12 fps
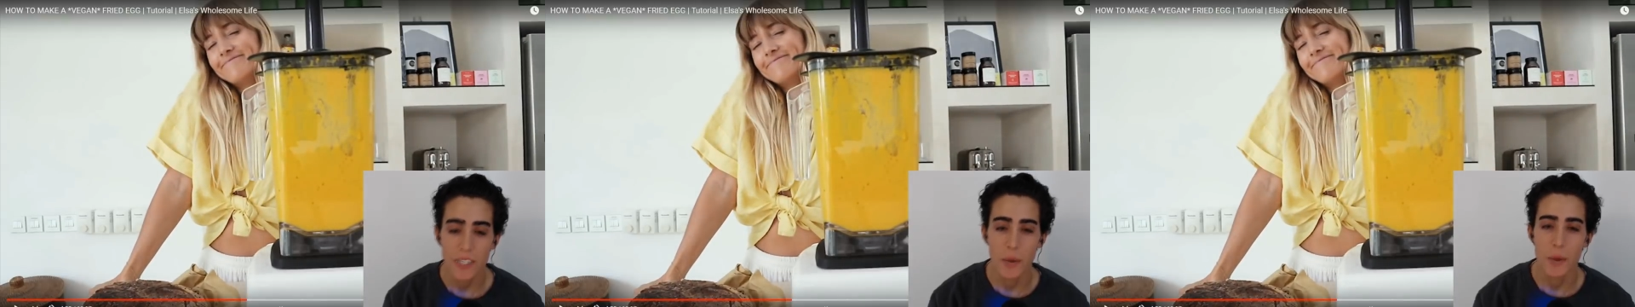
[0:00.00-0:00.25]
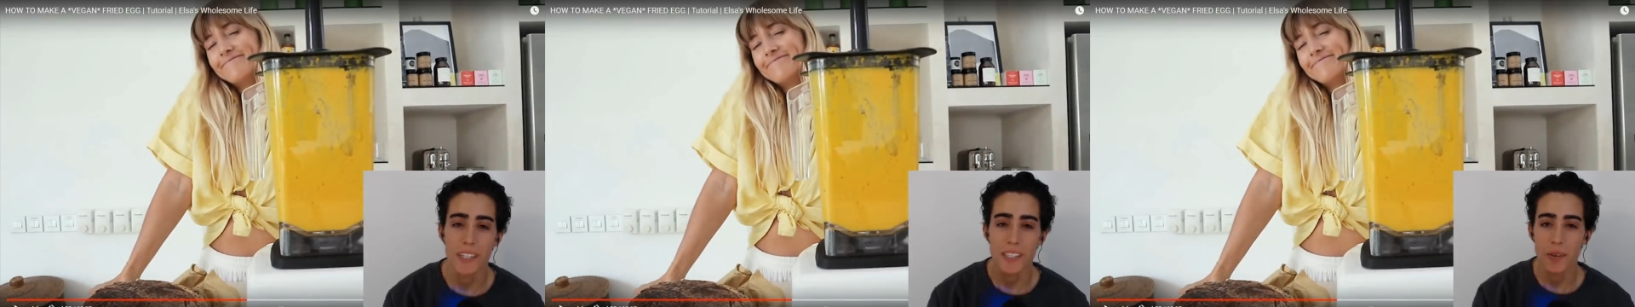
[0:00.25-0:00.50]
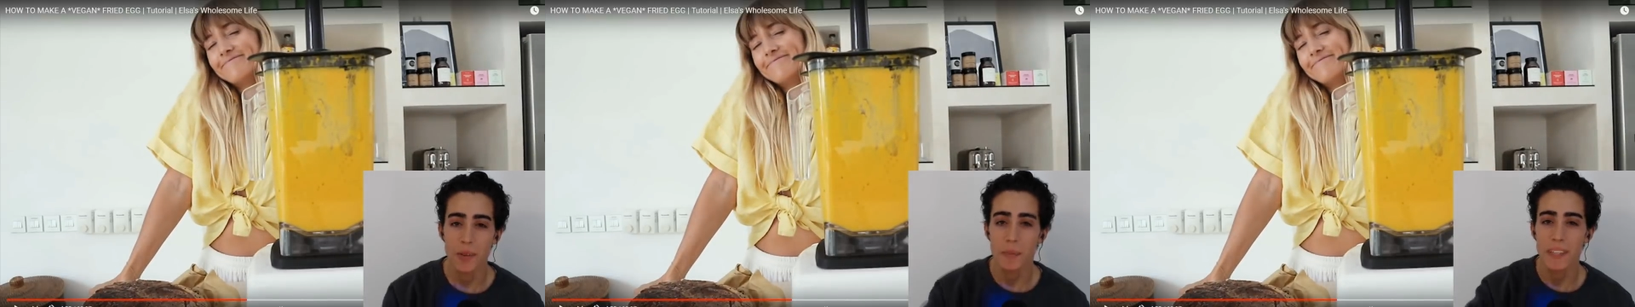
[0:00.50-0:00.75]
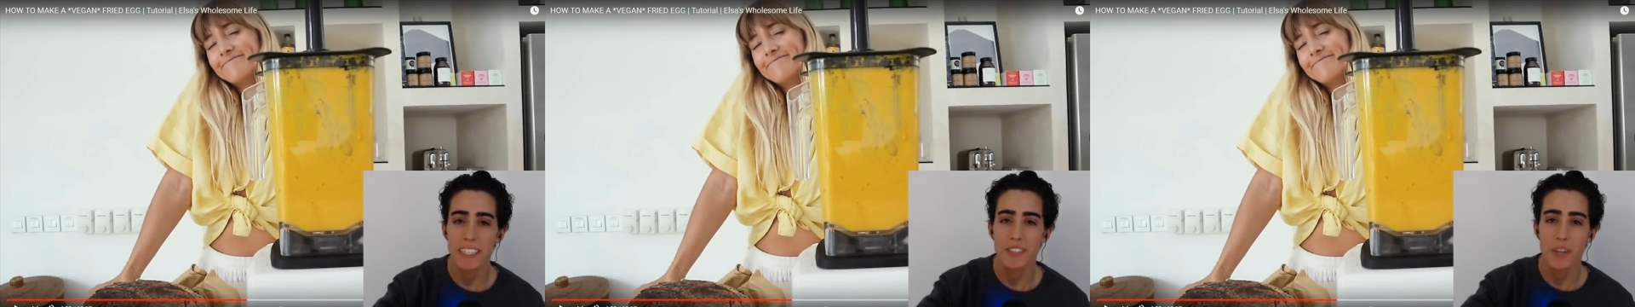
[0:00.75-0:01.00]
Speaker 1: Someone
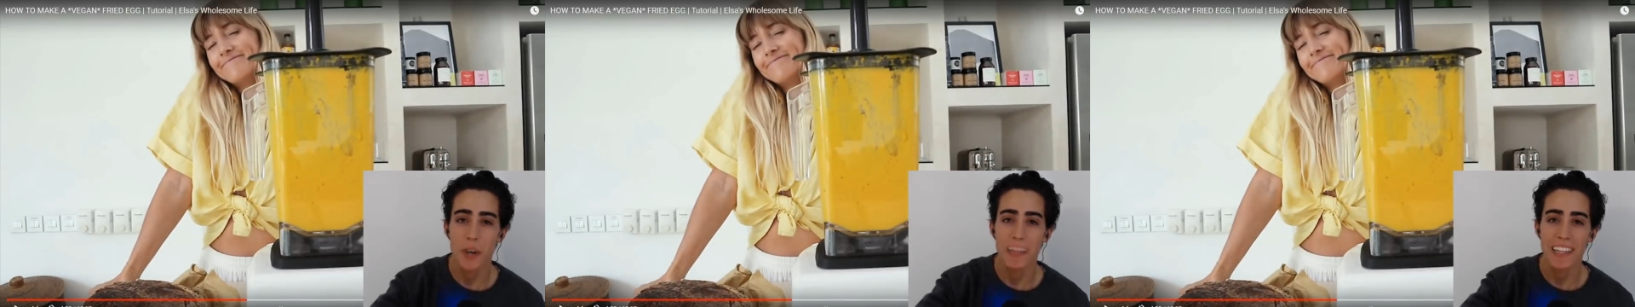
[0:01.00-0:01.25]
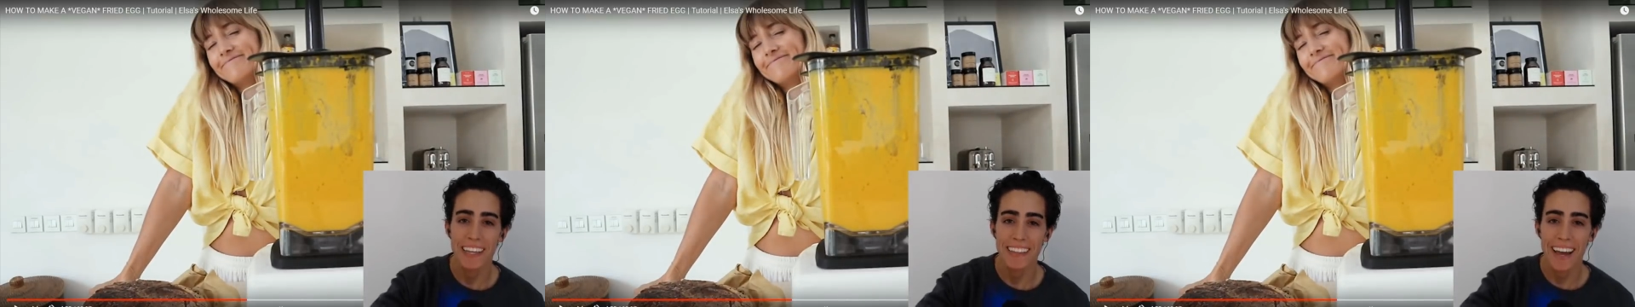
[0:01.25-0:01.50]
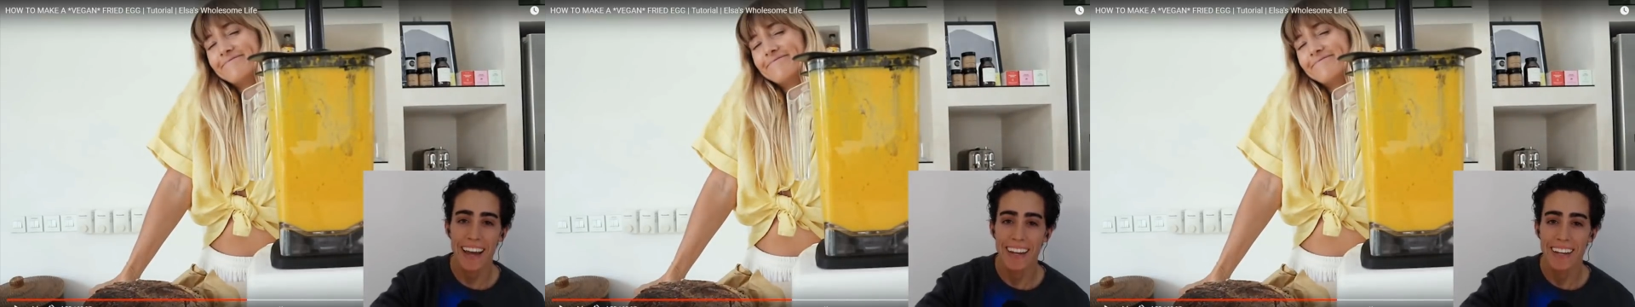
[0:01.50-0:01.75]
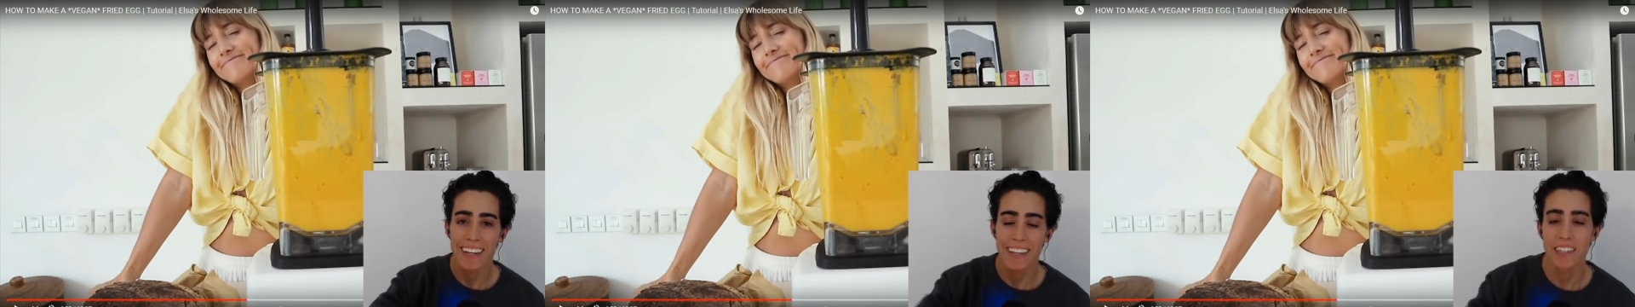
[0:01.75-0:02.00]
please draw me like that.
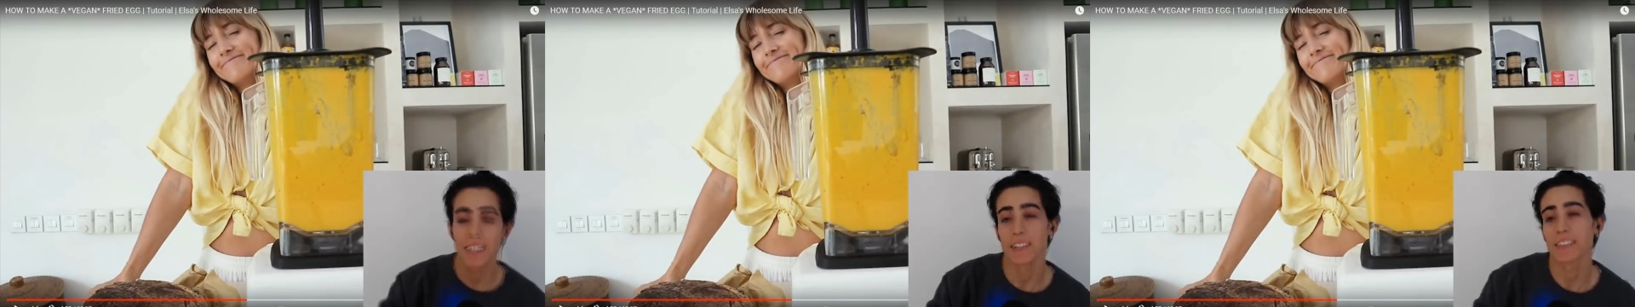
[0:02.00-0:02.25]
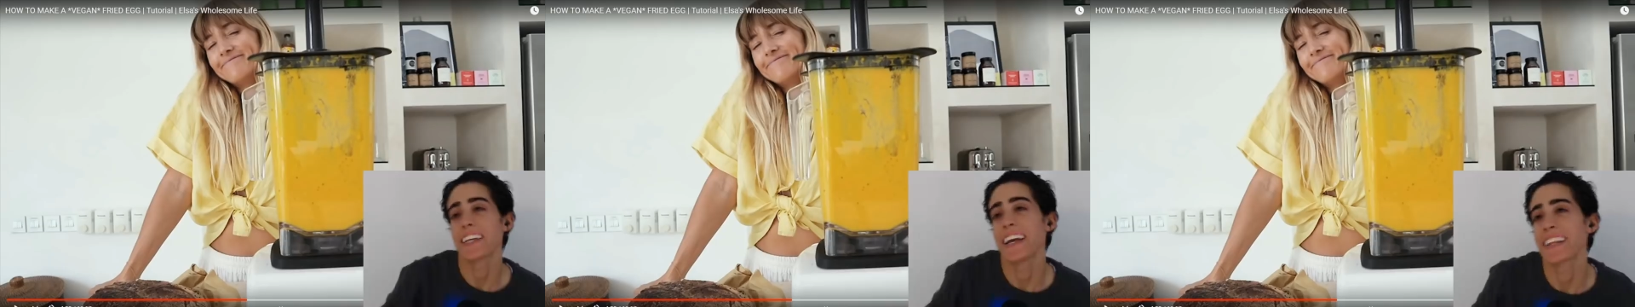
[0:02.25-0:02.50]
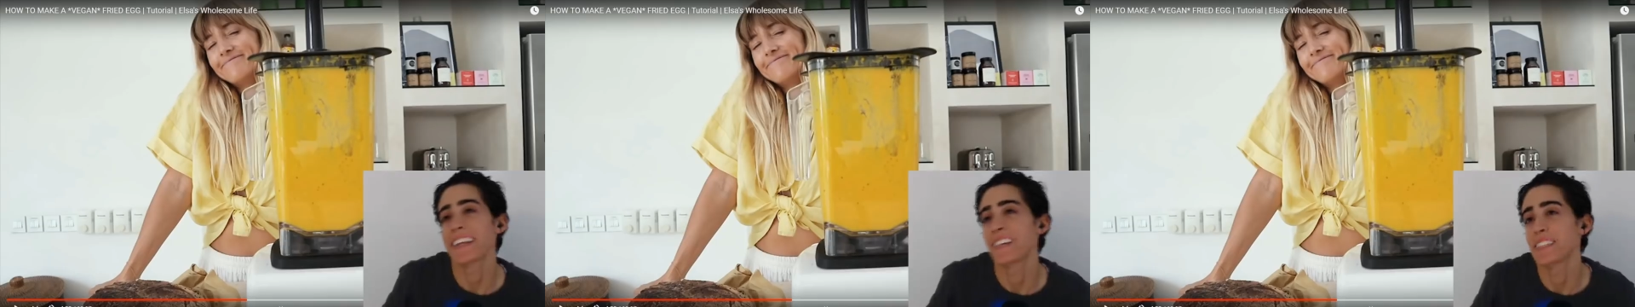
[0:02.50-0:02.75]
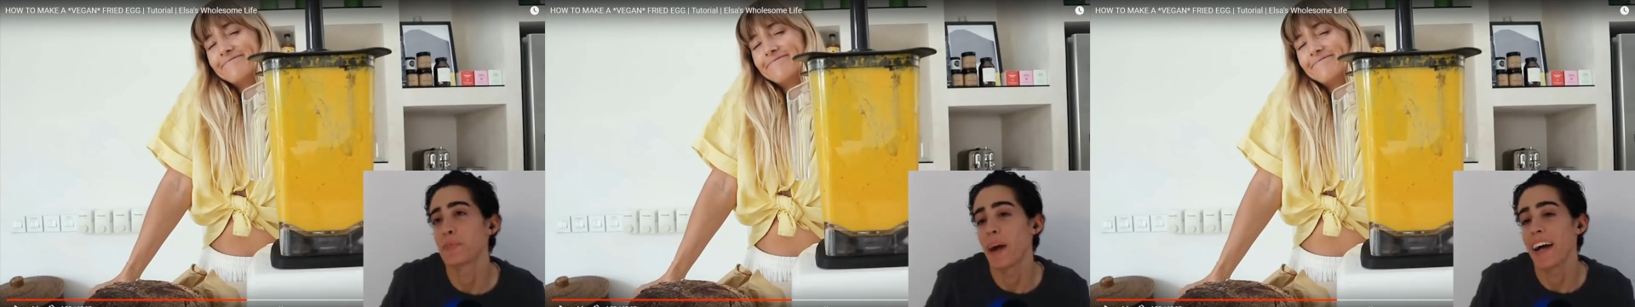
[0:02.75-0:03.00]
You know, standing there
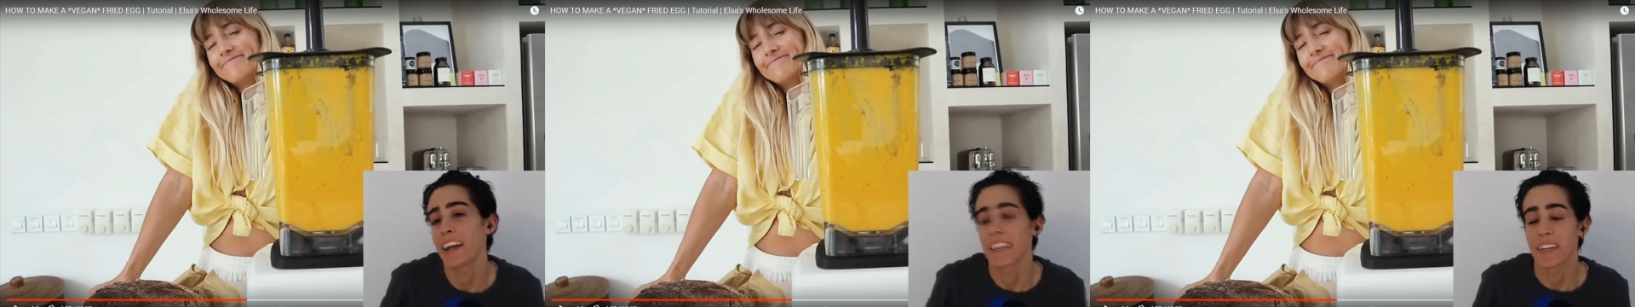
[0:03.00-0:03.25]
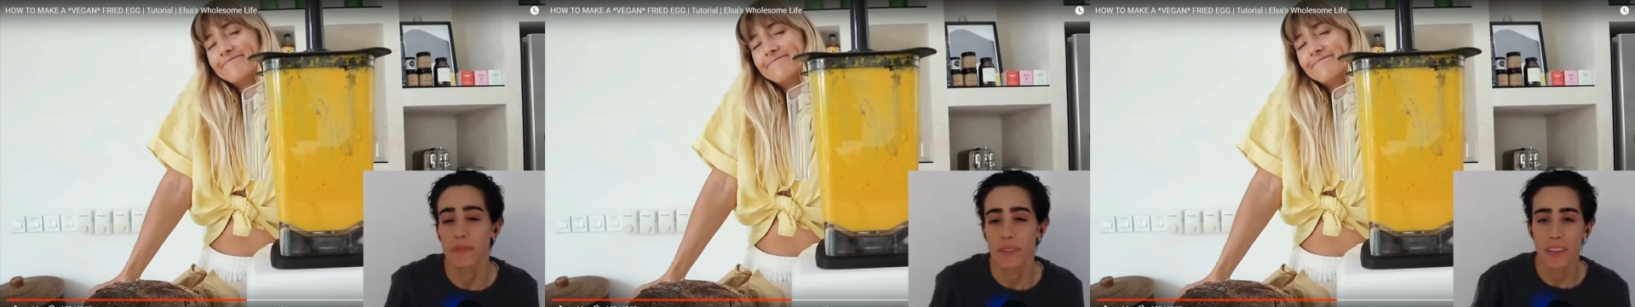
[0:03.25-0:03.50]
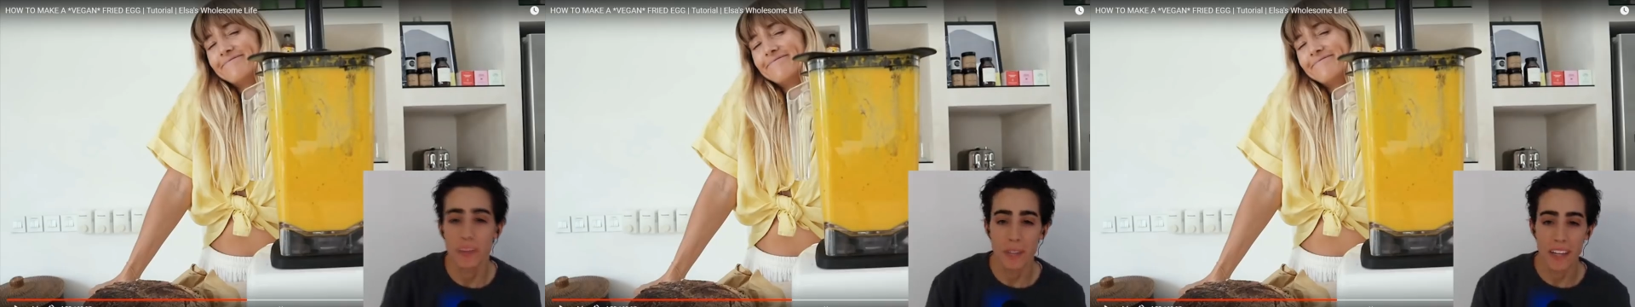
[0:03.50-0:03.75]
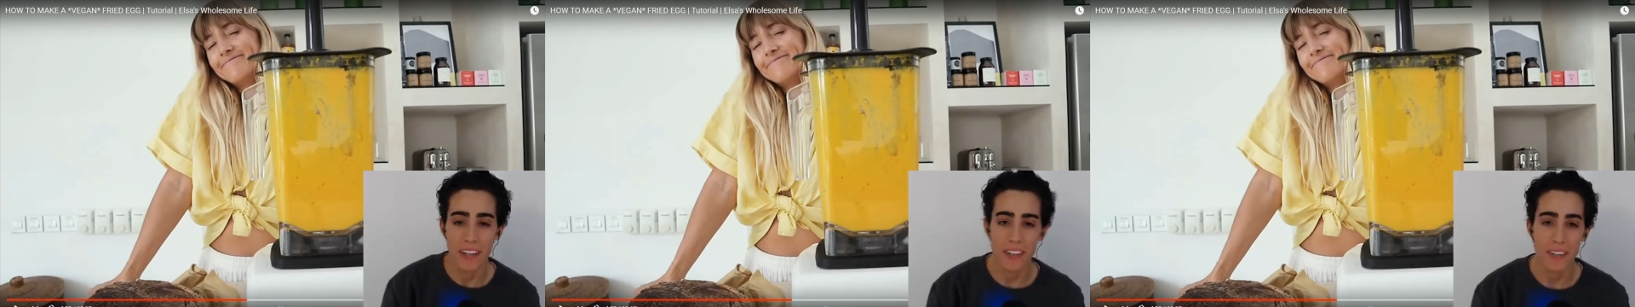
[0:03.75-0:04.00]
smiling in front of the
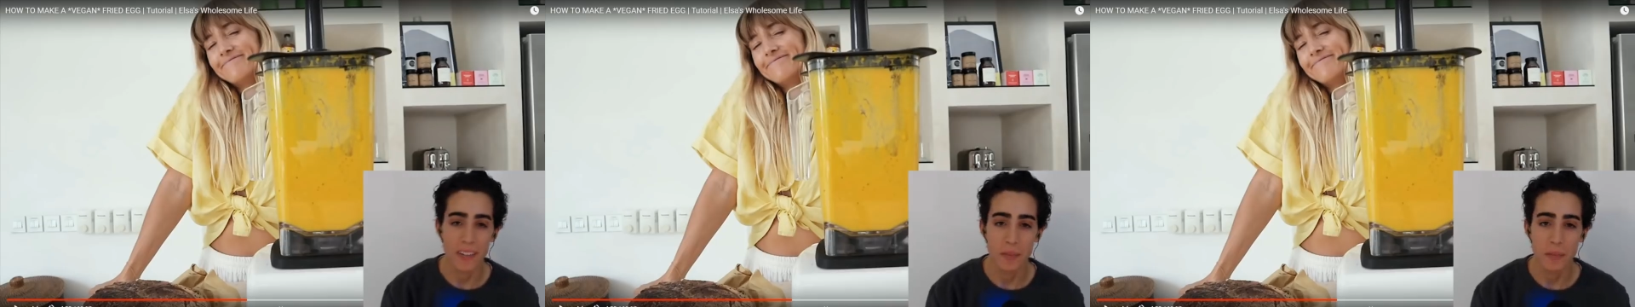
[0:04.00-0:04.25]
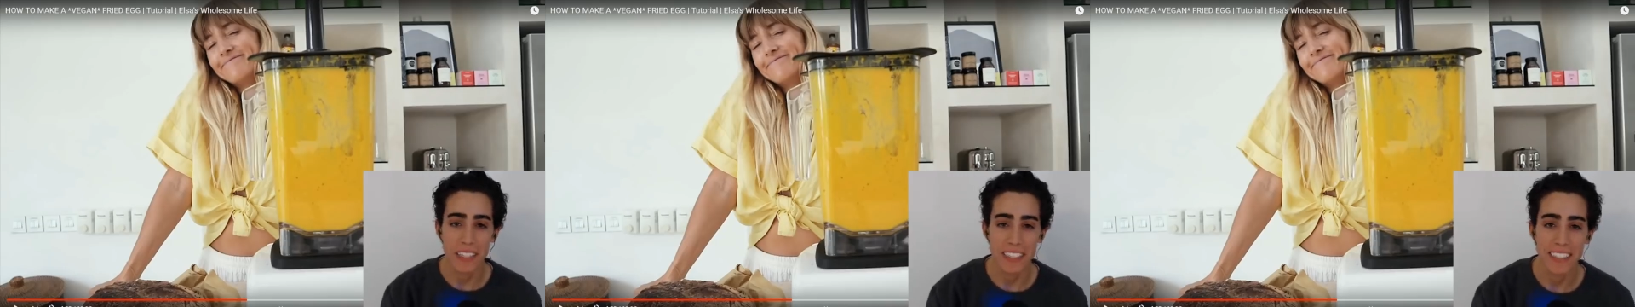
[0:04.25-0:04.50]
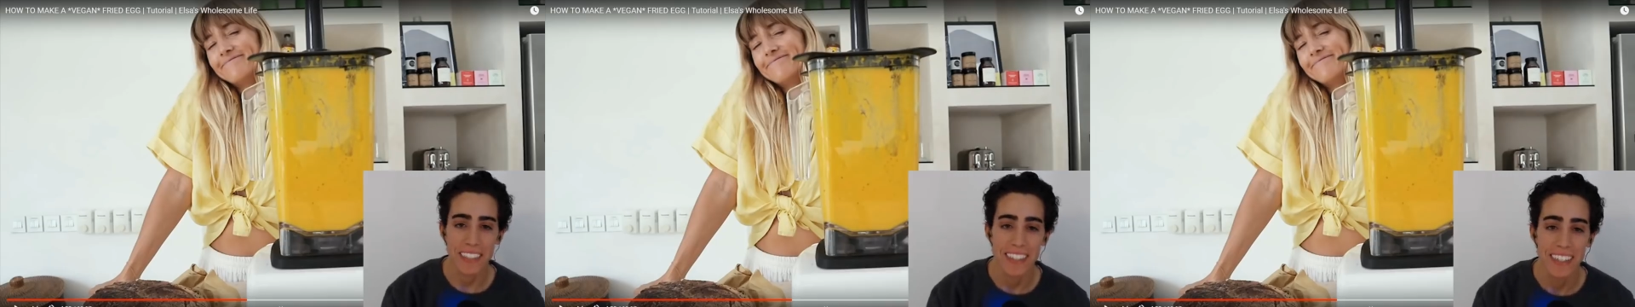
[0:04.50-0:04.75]
blender, please.